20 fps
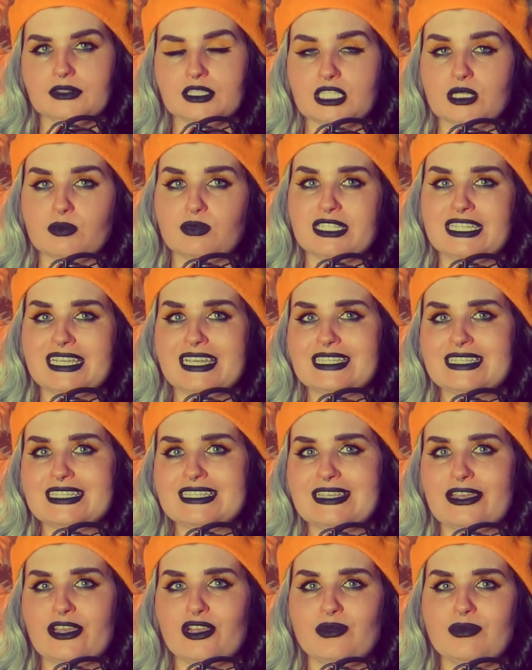To protect
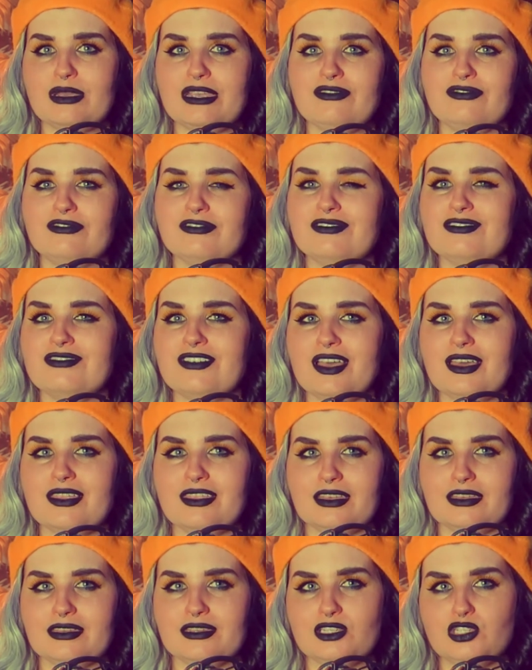his home even
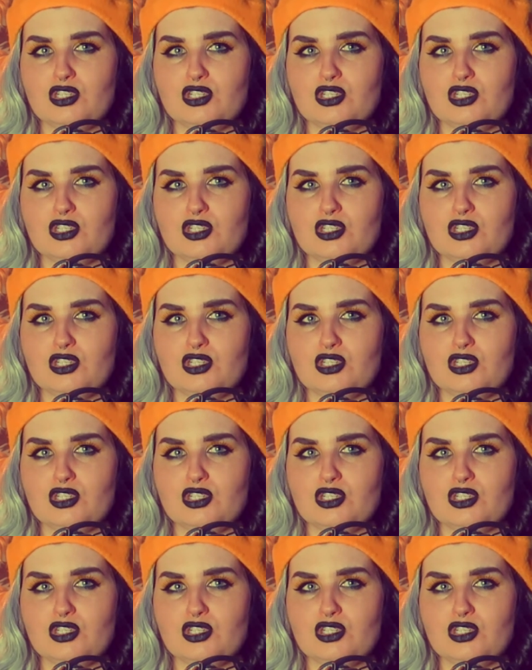further,